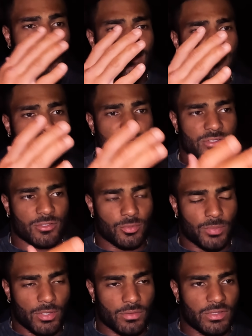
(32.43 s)
a divisional
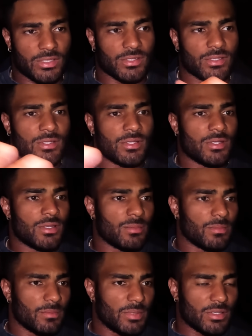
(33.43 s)
opponent,
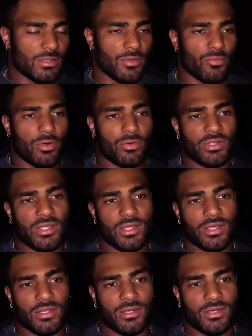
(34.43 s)
being on the road
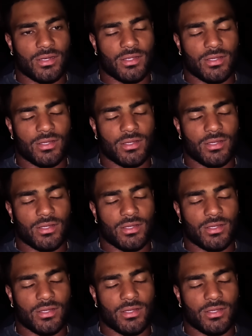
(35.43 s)
again.